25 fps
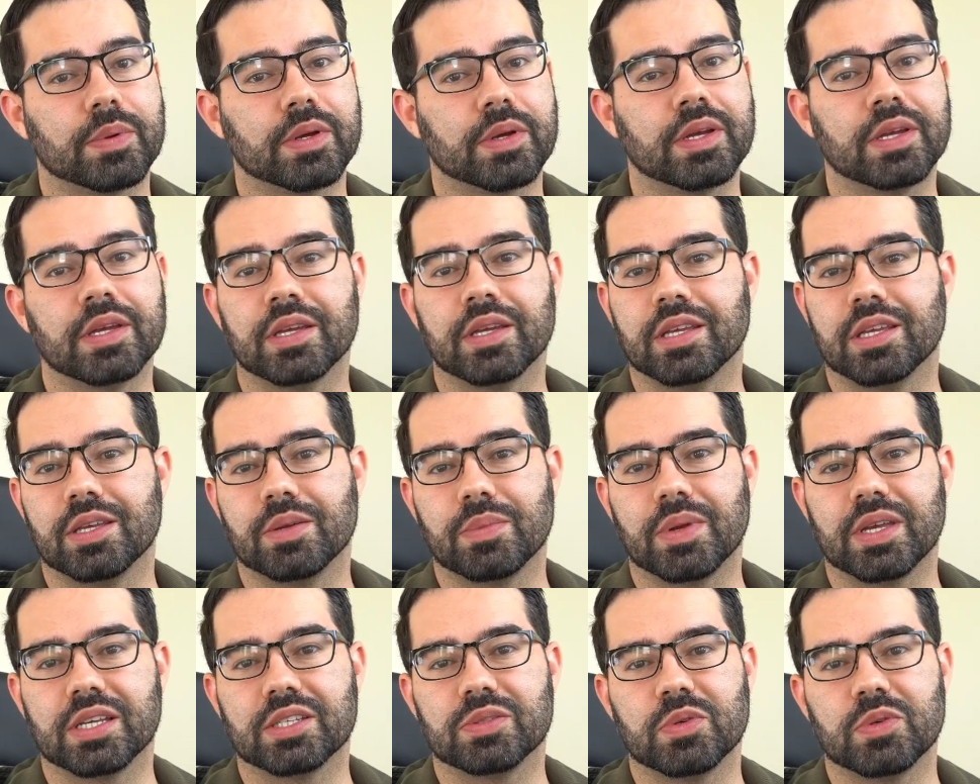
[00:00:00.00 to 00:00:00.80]
It
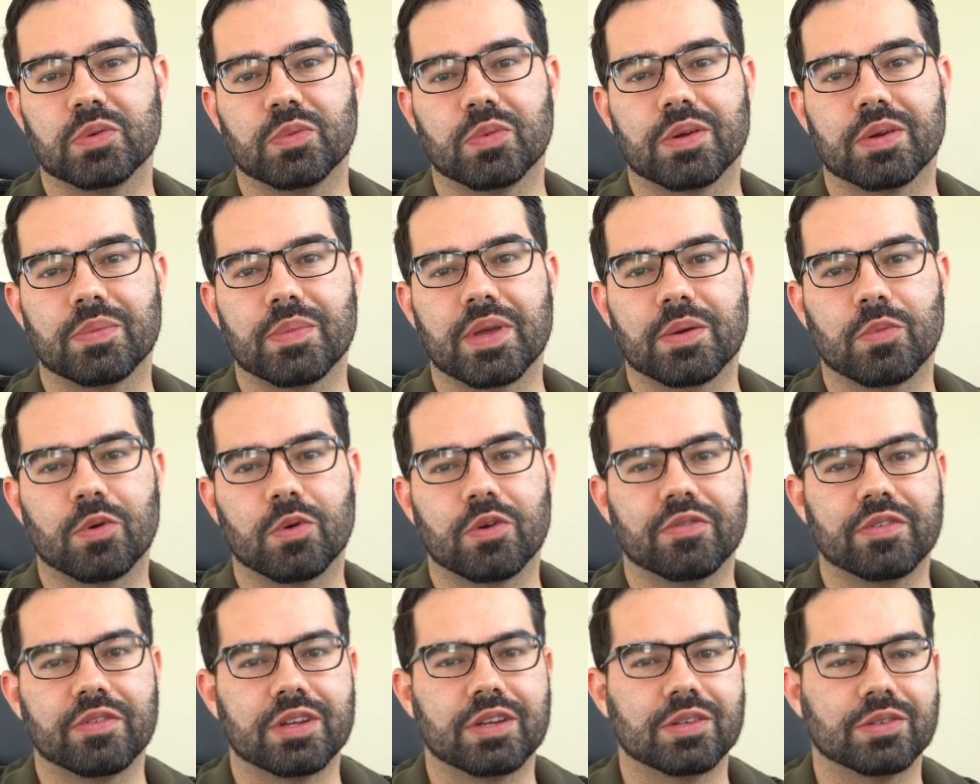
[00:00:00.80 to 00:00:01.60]
makes me want to make
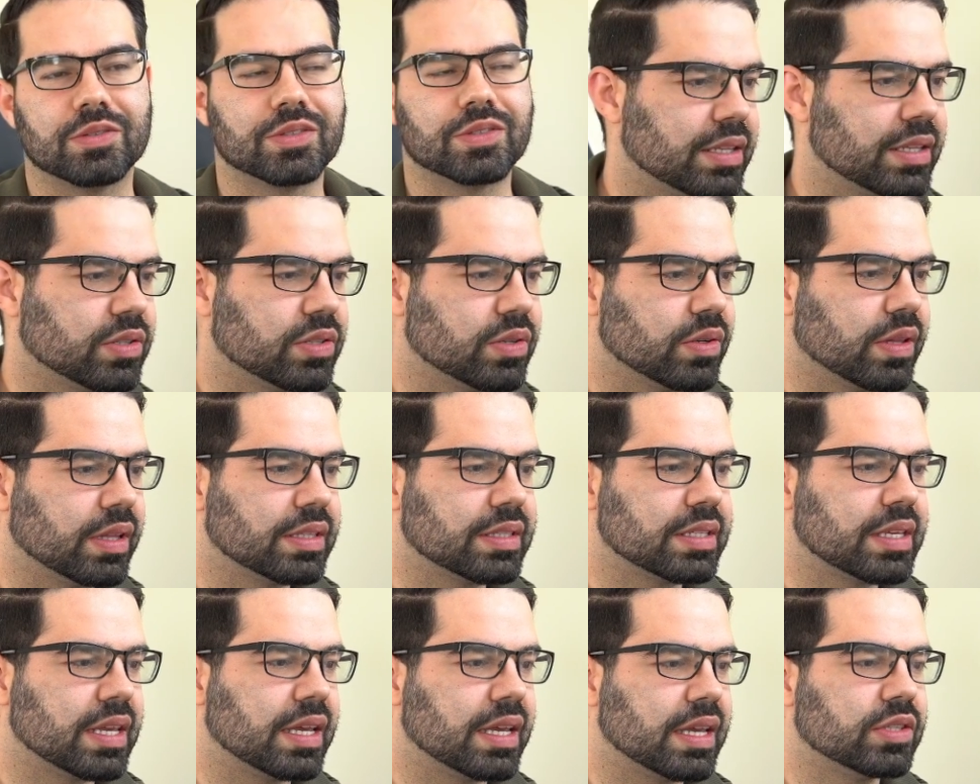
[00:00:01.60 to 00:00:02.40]
more videos. So
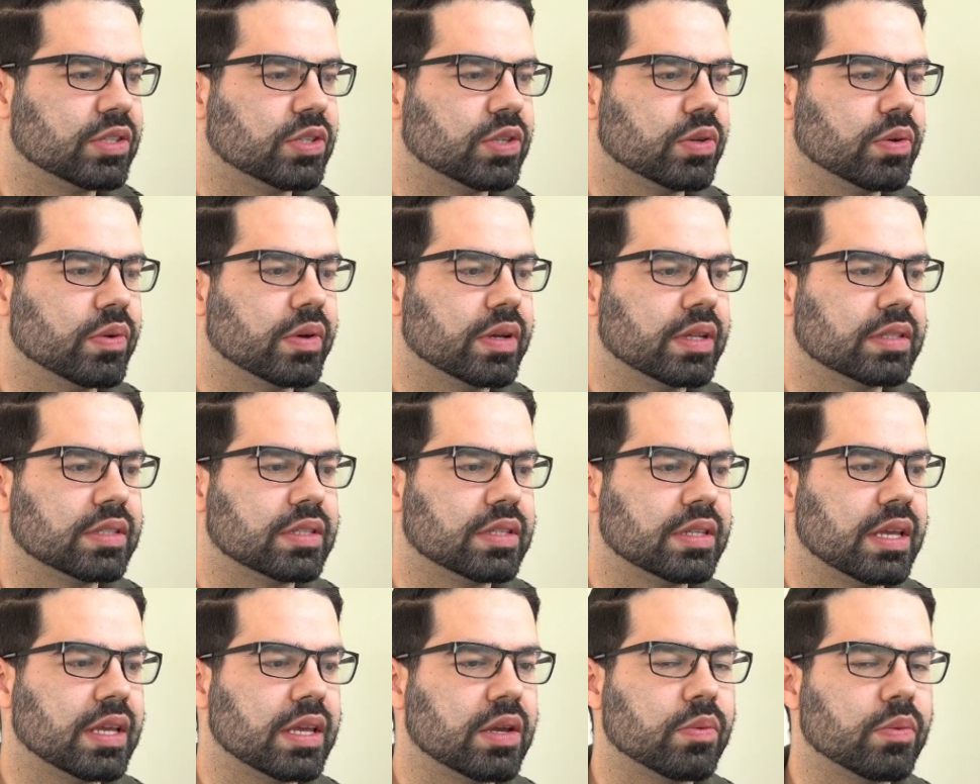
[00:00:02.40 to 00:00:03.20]
let's get to it.
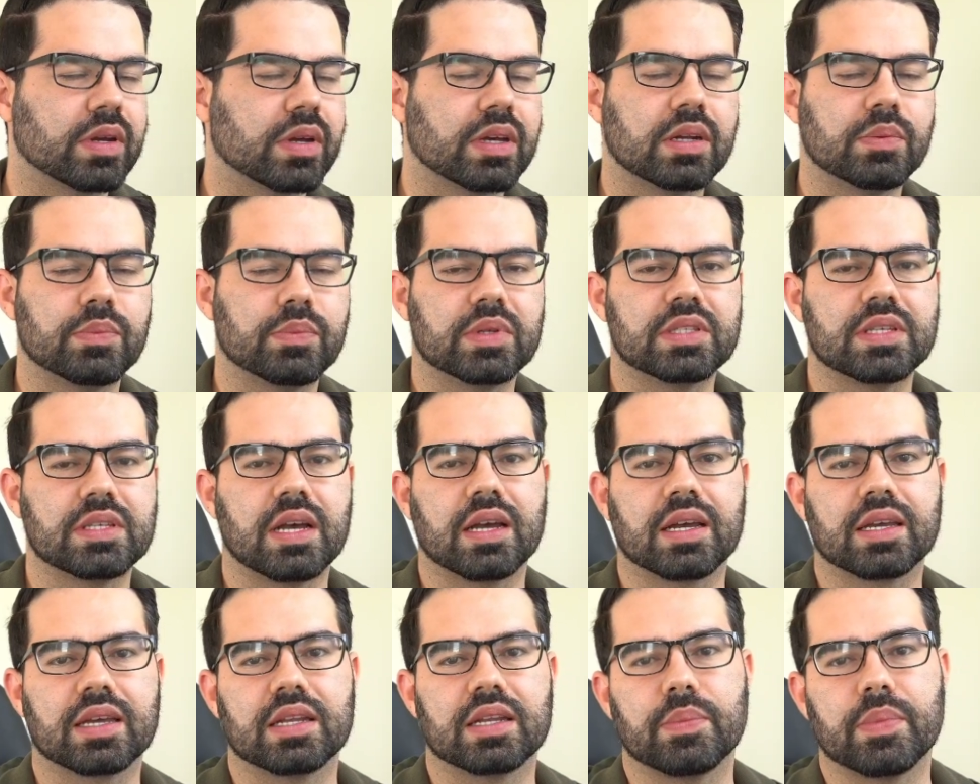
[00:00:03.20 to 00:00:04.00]
Today, we're going to be
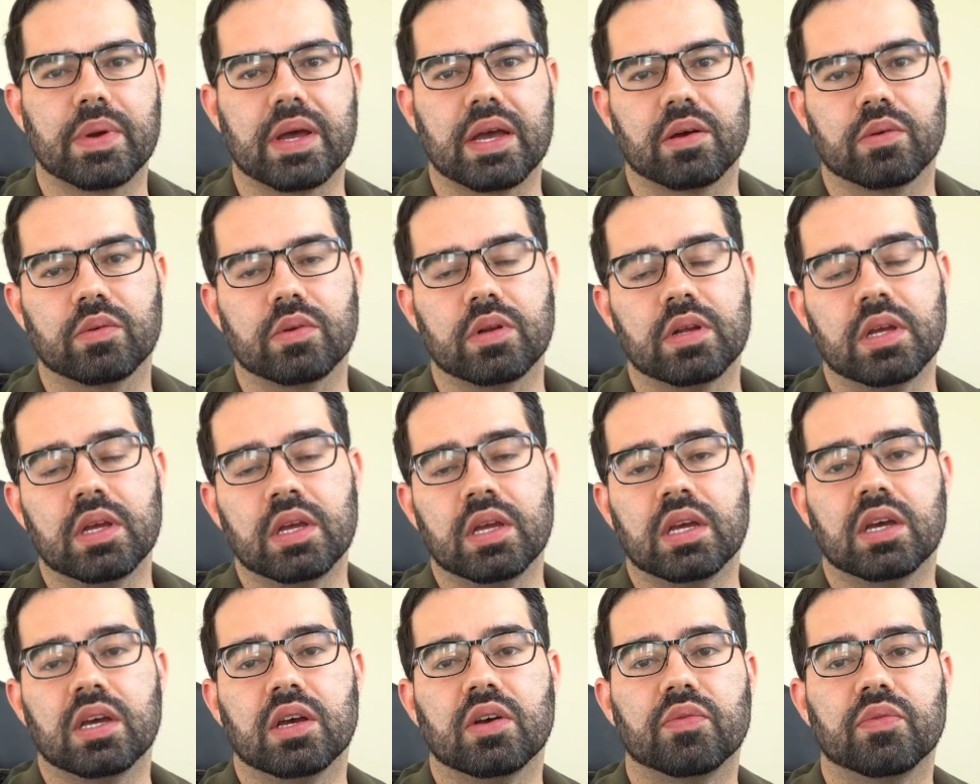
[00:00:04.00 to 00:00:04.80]
talking about
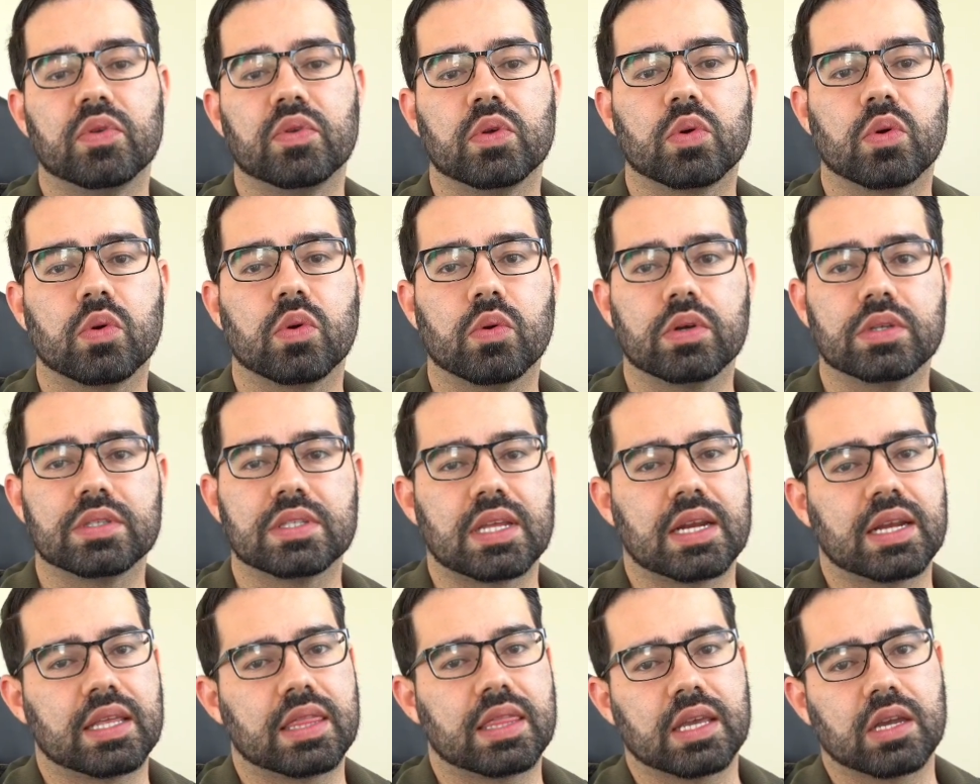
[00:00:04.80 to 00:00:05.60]
a few coins
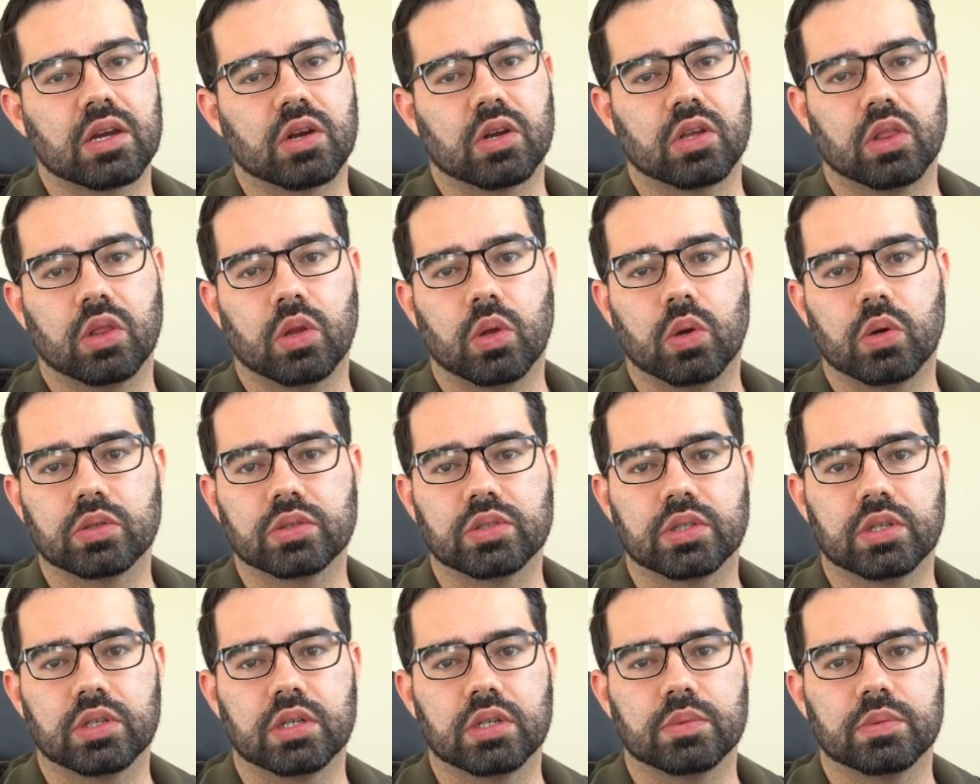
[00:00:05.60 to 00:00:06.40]
that I think are
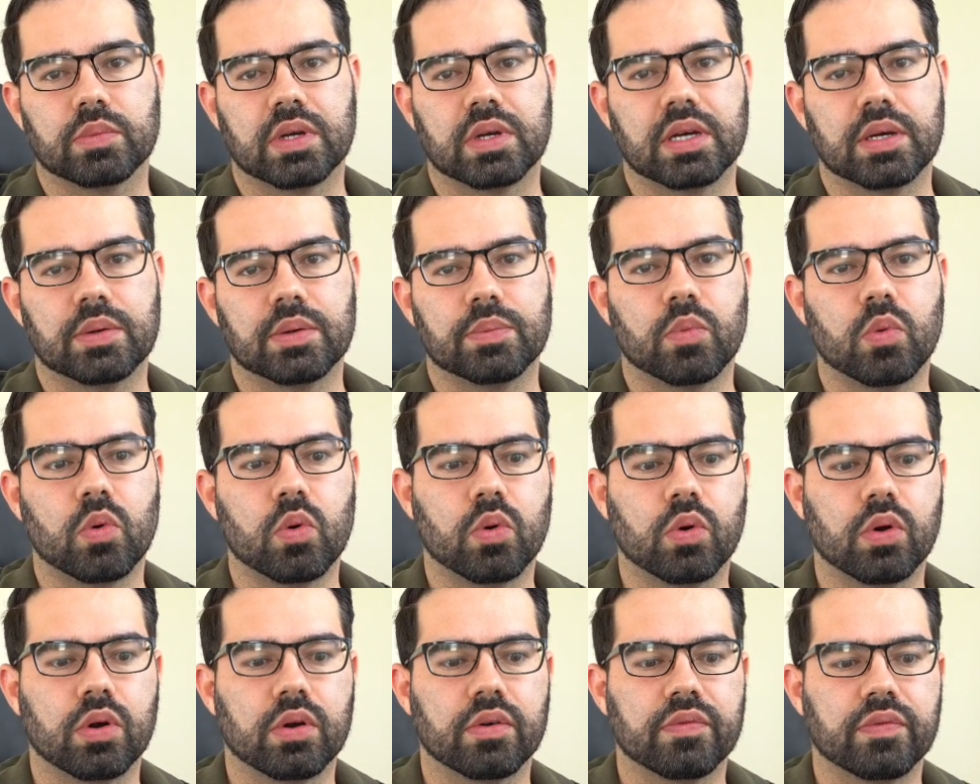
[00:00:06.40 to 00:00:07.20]
long-term,
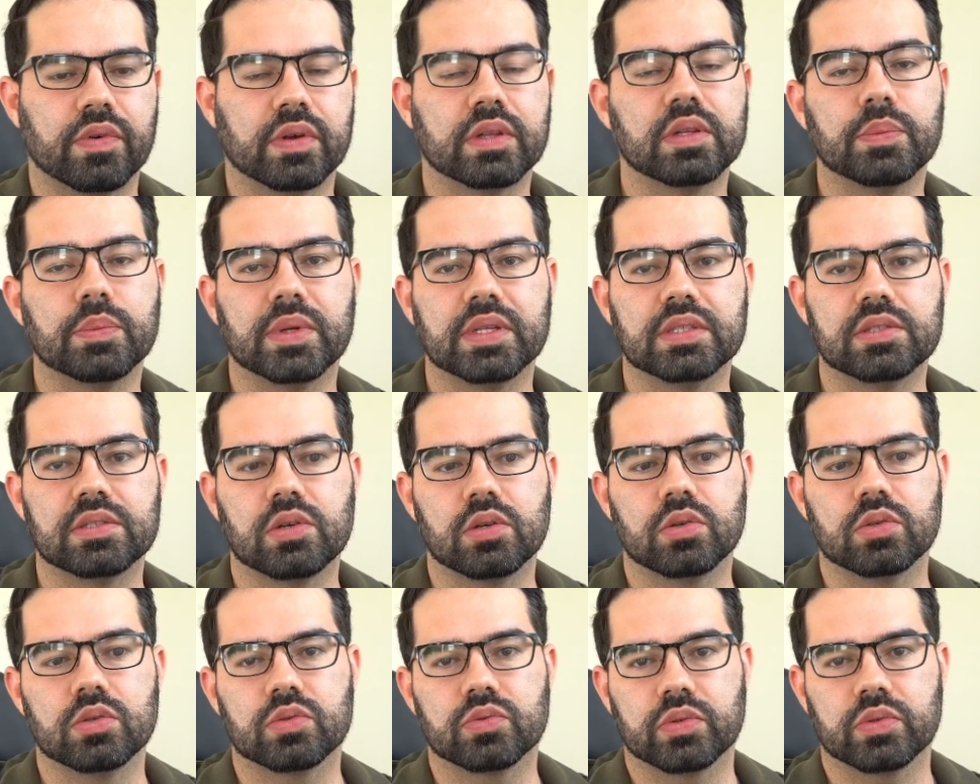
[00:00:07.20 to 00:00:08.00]
more
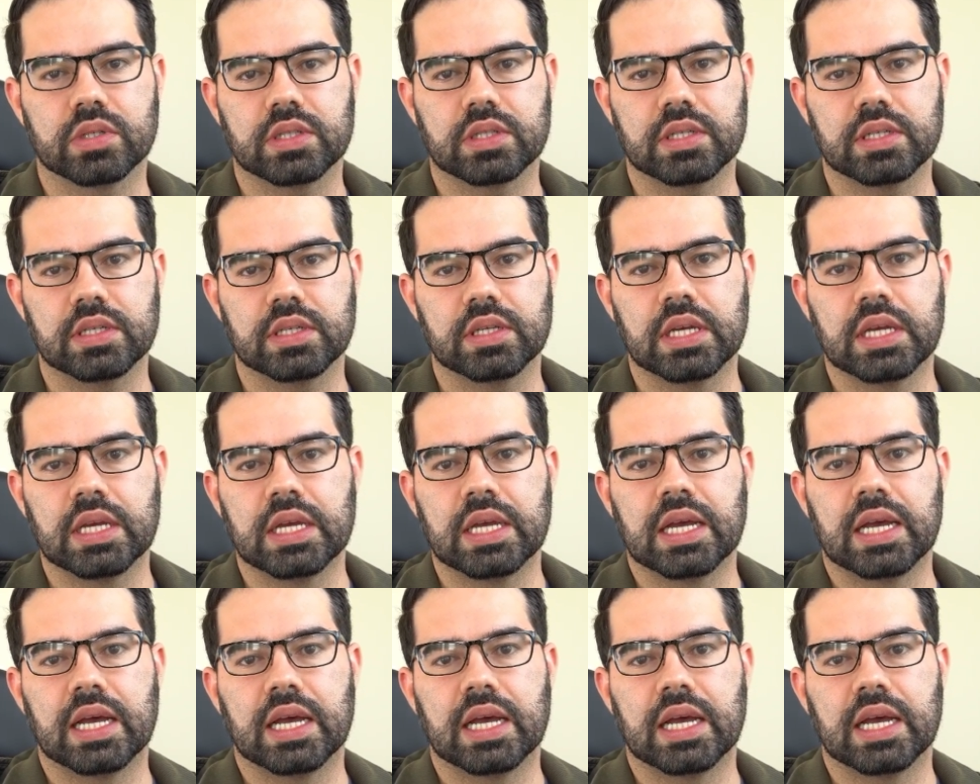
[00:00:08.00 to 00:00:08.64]
fundamentals, really.